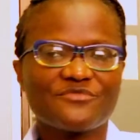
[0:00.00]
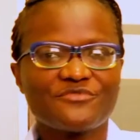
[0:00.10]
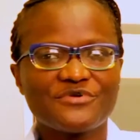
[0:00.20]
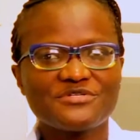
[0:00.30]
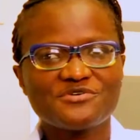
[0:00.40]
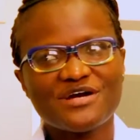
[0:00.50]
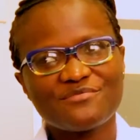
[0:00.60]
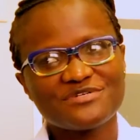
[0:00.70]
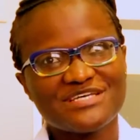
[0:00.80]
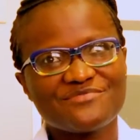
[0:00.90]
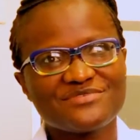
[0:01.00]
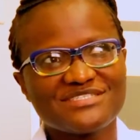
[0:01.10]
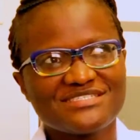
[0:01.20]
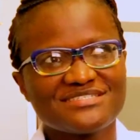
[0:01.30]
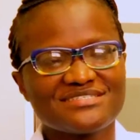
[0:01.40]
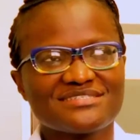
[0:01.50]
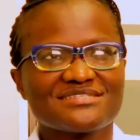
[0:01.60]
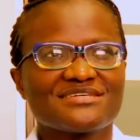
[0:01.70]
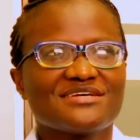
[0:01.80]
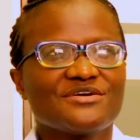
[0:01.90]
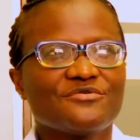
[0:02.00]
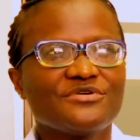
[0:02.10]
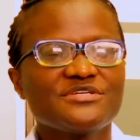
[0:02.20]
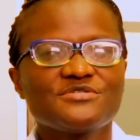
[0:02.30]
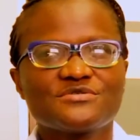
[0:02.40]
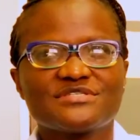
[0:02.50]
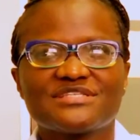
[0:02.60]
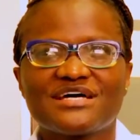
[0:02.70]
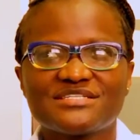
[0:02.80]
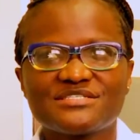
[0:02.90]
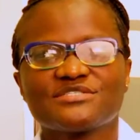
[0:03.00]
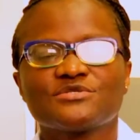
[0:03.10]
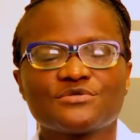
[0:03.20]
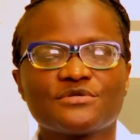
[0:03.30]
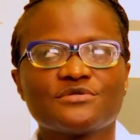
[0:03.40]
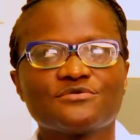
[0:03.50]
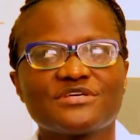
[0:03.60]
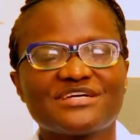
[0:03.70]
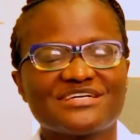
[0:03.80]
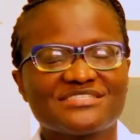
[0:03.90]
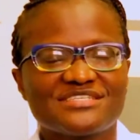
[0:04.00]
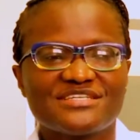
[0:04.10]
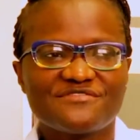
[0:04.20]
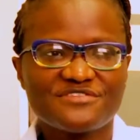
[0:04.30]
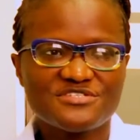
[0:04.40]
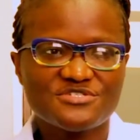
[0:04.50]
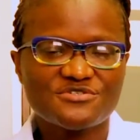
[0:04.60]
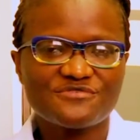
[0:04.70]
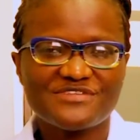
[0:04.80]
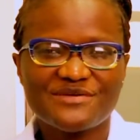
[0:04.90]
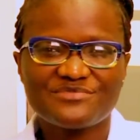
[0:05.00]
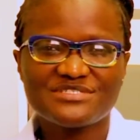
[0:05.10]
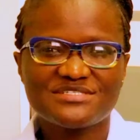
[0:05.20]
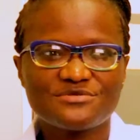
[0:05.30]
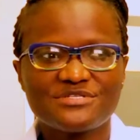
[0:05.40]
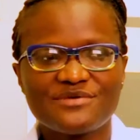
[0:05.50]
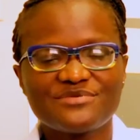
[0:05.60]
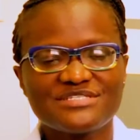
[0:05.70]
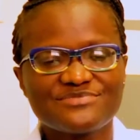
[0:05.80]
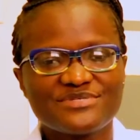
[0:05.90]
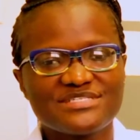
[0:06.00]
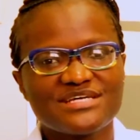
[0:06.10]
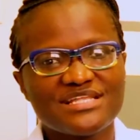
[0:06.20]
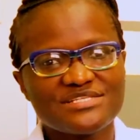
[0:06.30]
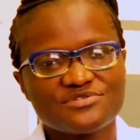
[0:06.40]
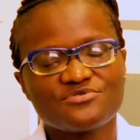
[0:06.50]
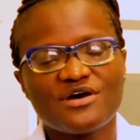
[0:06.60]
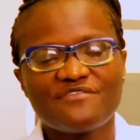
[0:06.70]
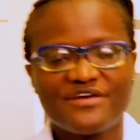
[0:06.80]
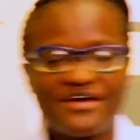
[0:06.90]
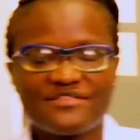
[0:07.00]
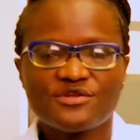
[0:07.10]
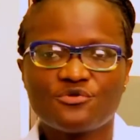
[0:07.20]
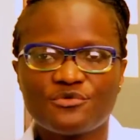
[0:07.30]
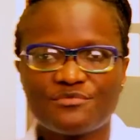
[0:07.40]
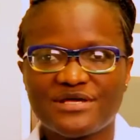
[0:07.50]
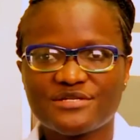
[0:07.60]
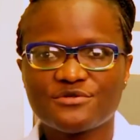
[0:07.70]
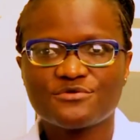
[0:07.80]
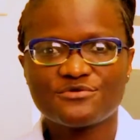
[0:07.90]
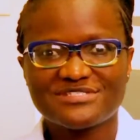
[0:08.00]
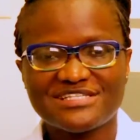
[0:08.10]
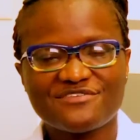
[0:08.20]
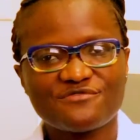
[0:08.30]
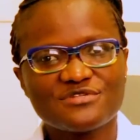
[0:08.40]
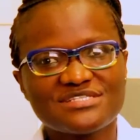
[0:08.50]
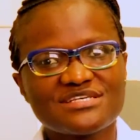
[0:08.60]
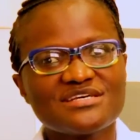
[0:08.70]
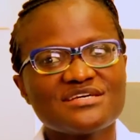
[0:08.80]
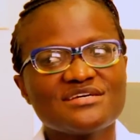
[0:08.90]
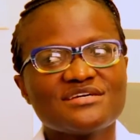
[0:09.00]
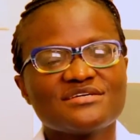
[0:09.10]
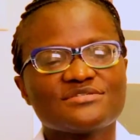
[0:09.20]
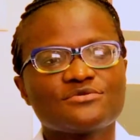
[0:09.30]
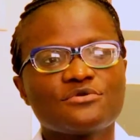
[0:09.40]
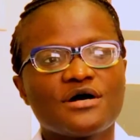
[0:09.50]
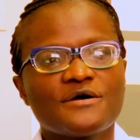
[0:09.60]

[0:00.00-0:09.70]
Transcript: when you talk about diabetes, we need to start looking at the definition of diabetes. So diabetes basically is when you have higher than normal blood glucose levels. So